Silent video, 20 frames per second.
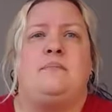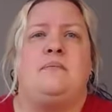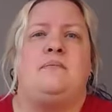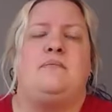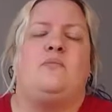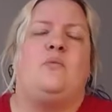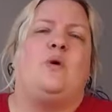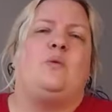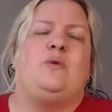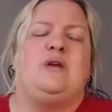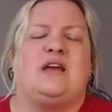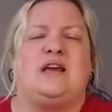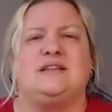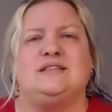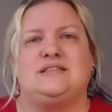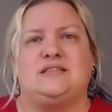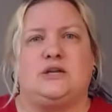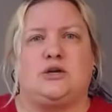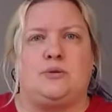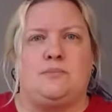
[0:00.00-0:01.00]
what we
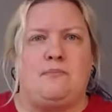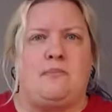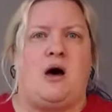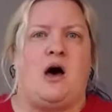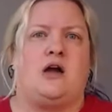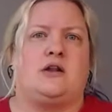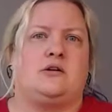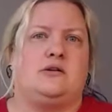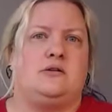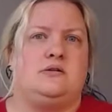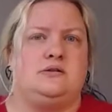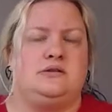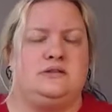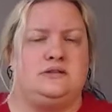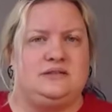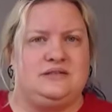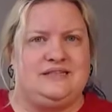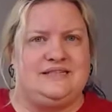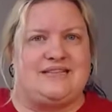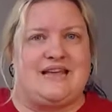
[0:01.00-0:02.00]
consider modern
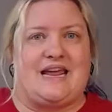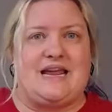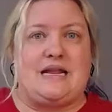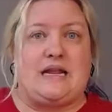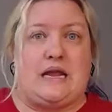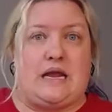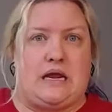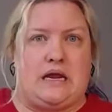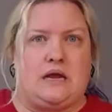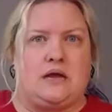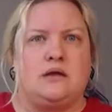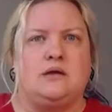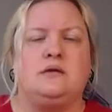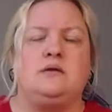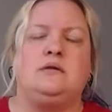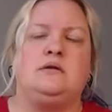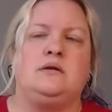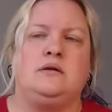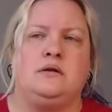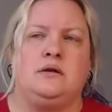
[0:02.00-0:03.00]
dating
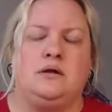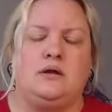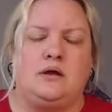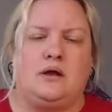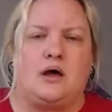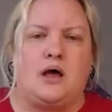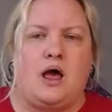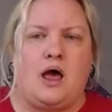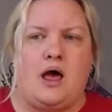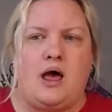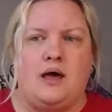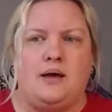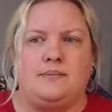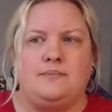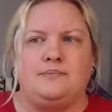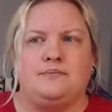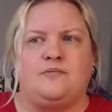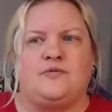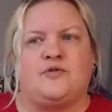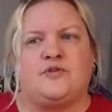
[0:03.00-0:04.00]

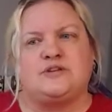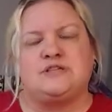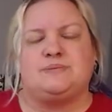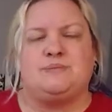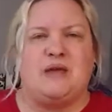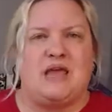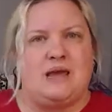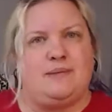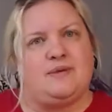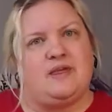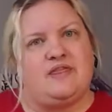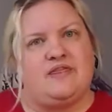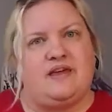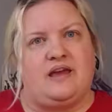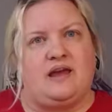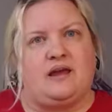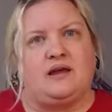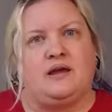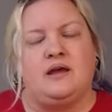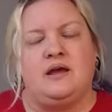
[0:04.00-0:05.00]
first became a
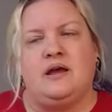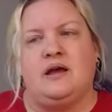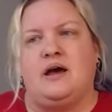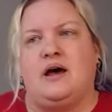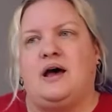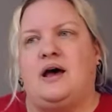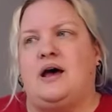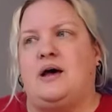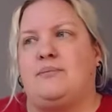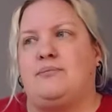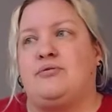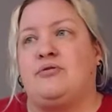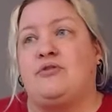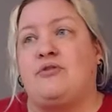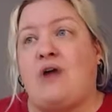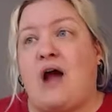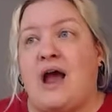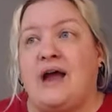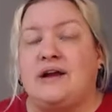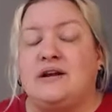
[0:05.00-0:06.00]
thing.
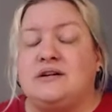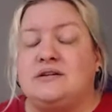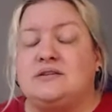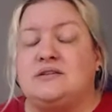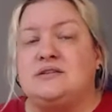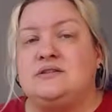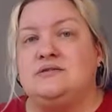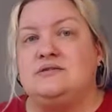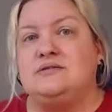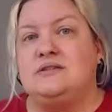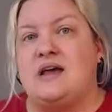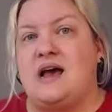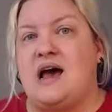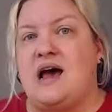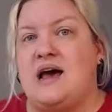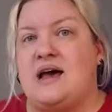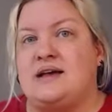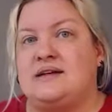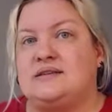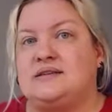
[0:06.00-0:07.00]
Prior to
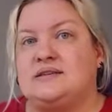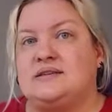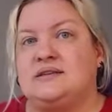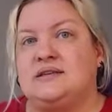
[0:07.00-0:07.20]
that,